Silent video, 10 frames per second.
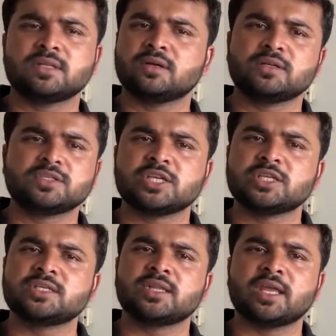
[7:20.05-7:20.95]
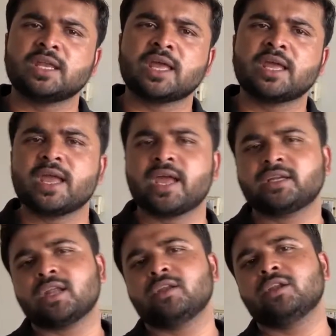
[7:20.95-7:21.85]
the changes in the NIA
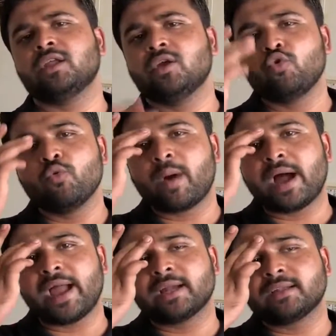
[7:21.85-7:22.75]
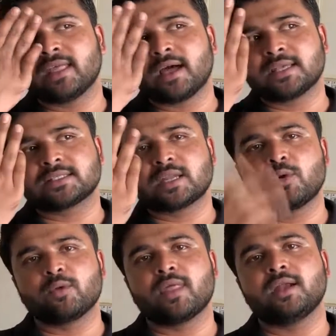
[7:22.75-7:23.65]
Act and UPA Act. They asked
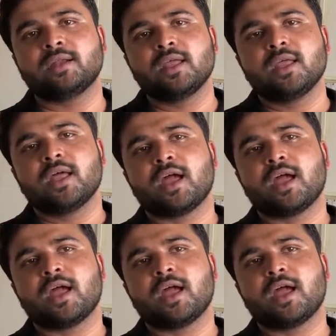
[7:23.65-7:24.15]
about that.